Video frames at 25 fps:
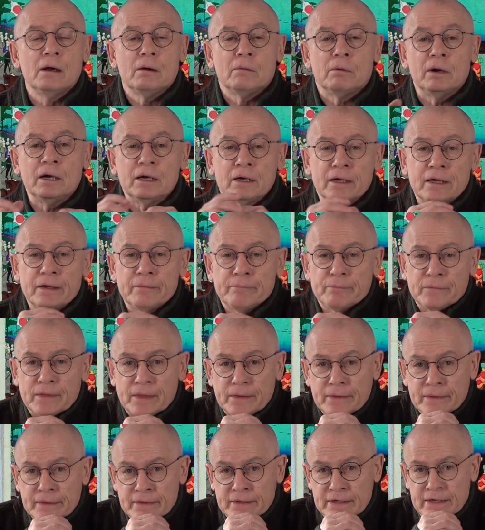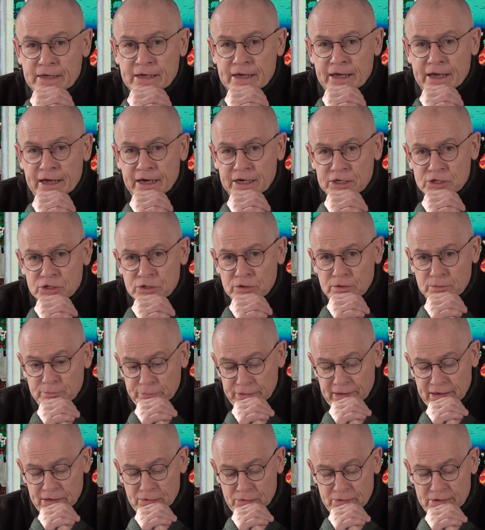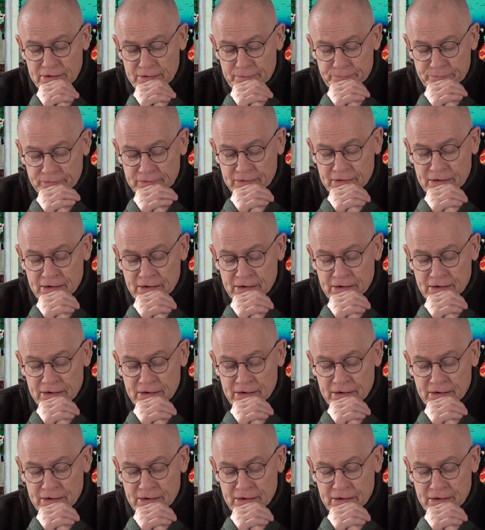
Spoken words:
Well, the actual power,